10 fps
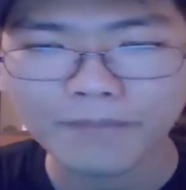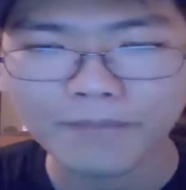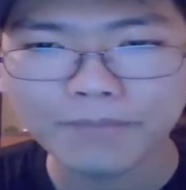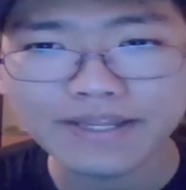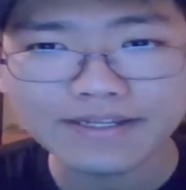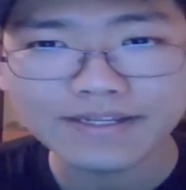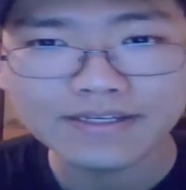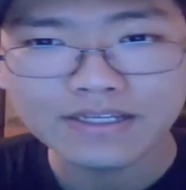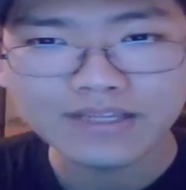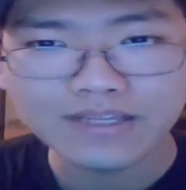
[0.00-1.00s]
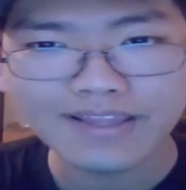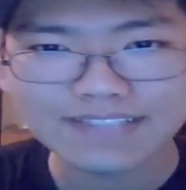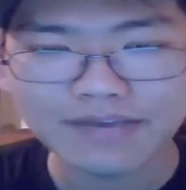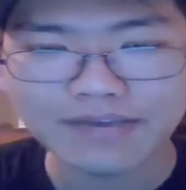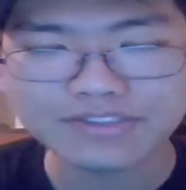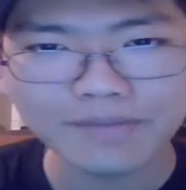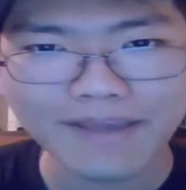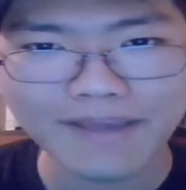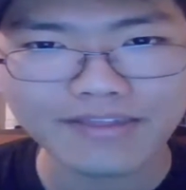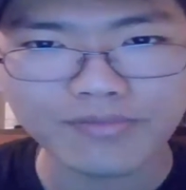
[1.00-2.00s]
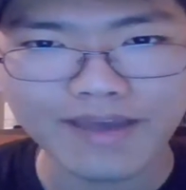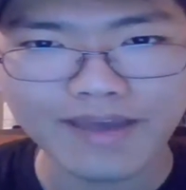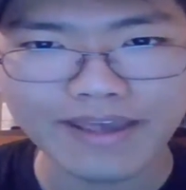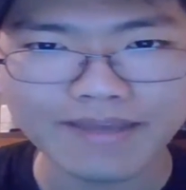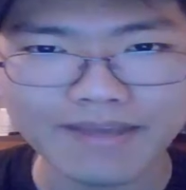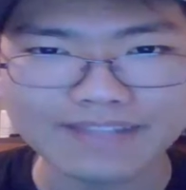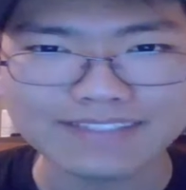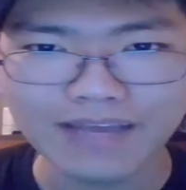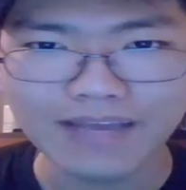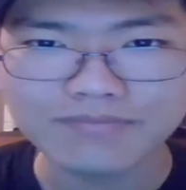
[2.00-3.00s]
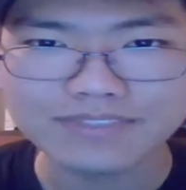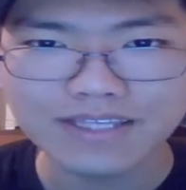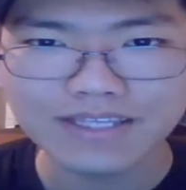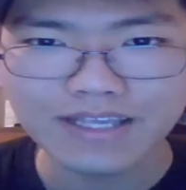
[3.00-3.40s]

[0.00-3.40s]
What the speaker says: But, like I said, I was going back through my DMs,